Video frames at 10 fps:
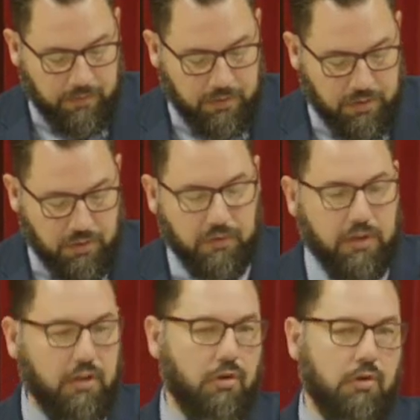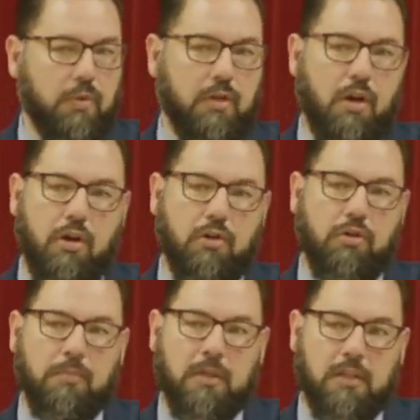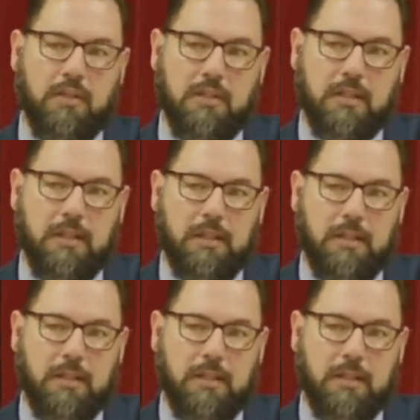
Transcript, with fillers: Serving the Lord with all humility.